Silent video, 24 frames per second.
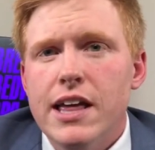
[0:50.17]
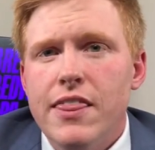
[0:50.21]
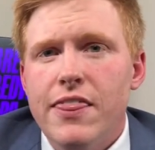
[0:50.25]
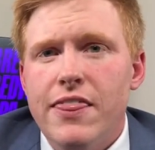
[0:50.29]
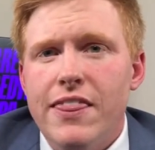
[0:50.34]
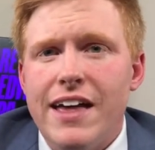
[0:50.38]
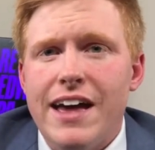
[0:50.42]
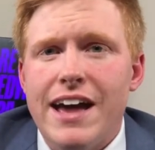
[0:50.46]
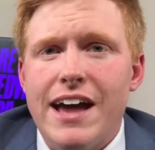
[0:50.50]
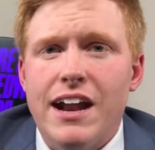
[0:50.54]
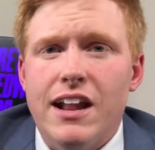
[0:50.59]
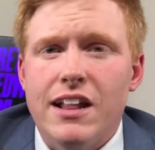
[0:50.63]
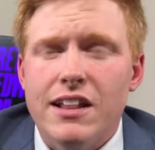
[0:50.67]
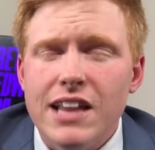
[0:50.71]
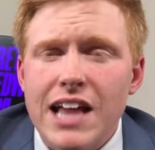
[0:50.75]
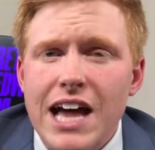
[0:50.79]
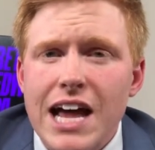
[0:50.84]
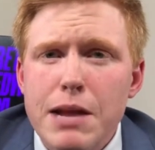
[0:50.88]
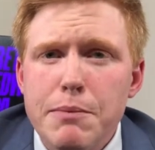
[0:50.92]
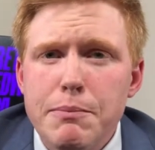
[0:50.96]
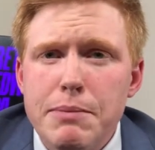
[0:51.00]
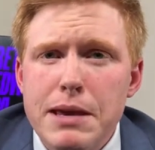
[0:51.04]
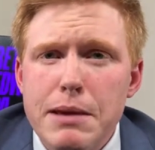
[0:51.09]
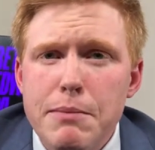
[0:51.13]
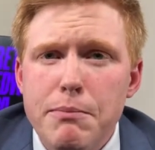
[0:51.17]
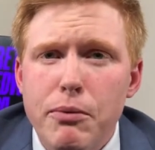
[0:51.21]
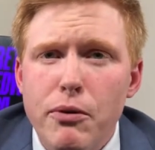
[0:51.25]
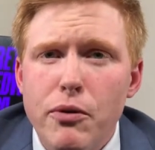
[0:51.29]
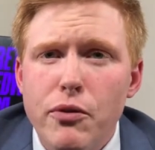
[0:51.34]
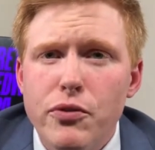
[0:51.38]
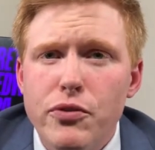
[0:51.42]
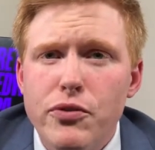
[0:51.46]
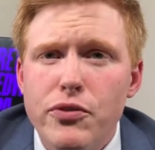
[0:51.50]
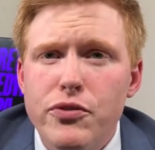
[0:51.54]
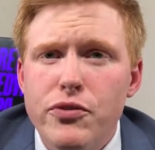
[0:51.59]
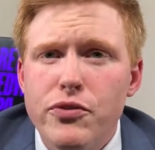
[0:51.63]
that a lot of
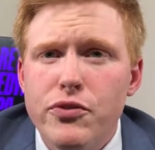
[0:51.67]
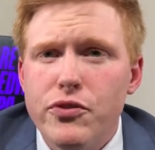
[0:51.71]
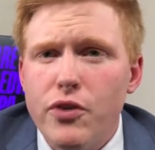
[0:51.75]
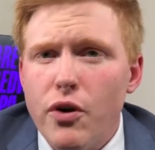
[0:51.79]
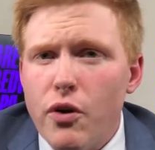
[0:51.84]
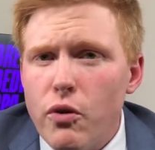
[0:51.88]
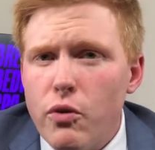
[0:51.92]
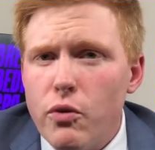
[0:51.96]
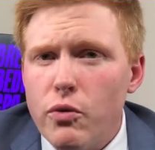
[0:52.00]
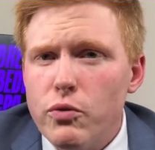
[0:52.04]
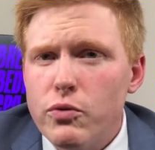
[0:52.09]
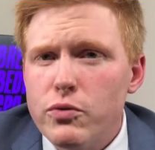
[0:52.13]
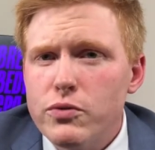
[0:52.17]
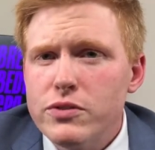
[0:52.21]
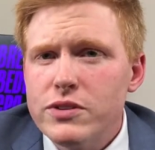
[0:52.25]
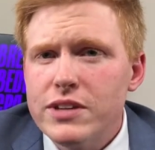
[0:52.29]
people don't